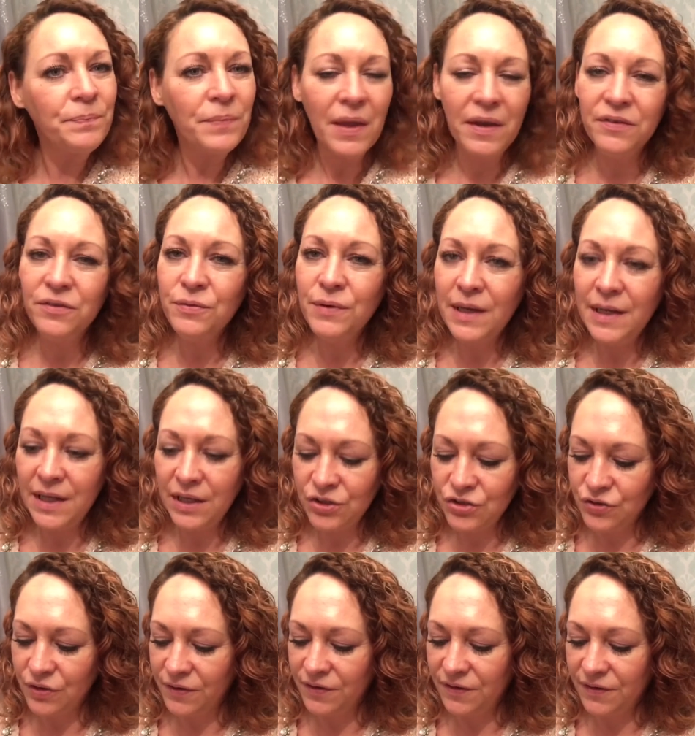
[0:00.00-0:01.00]
It's really
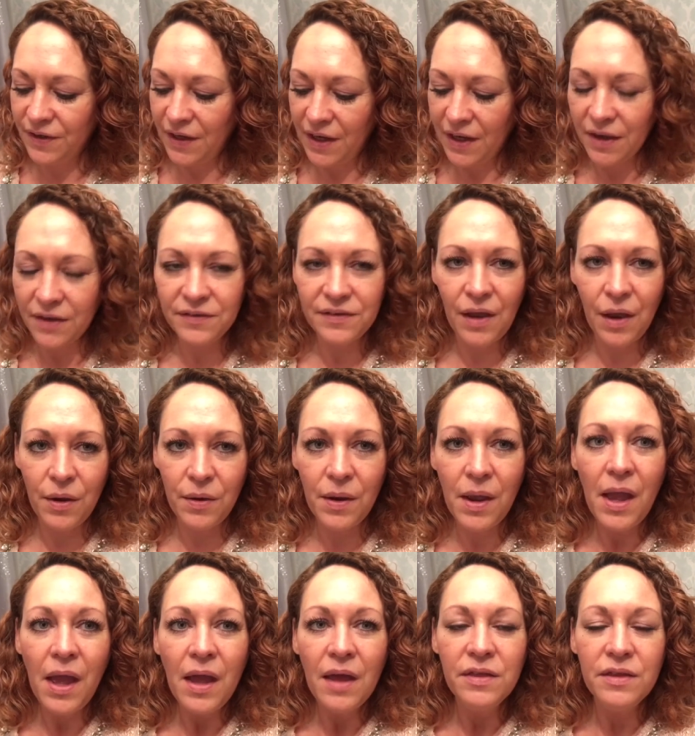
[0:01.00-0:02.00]
interesting. So
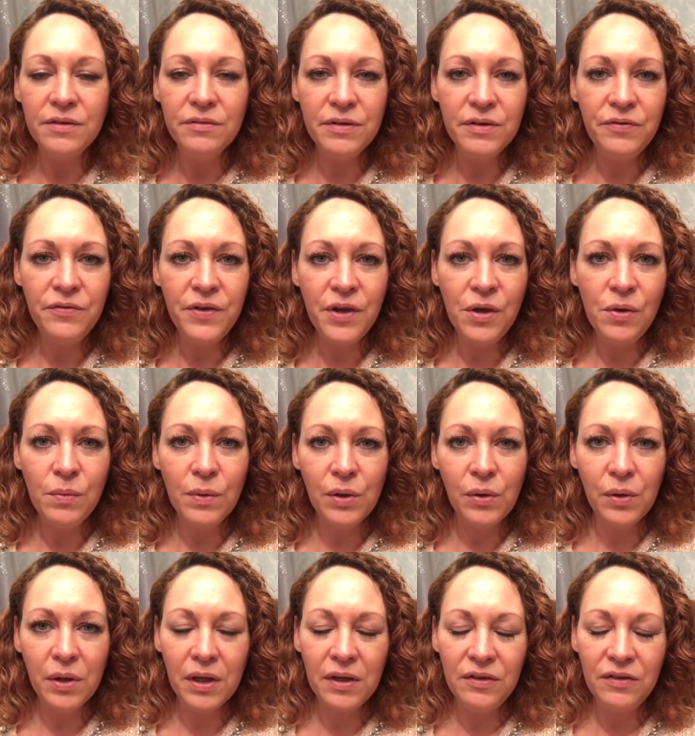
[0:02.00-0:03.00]
the review
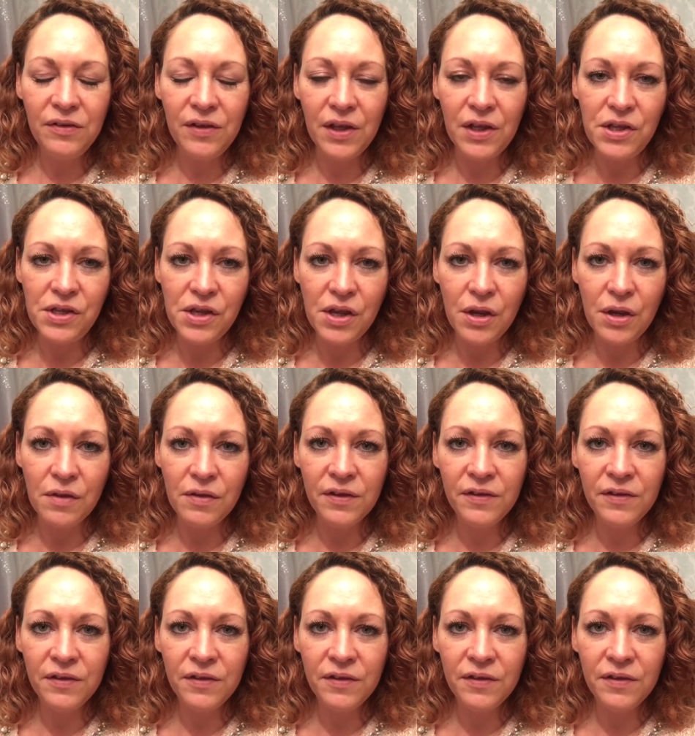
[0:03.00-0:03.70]
will continue.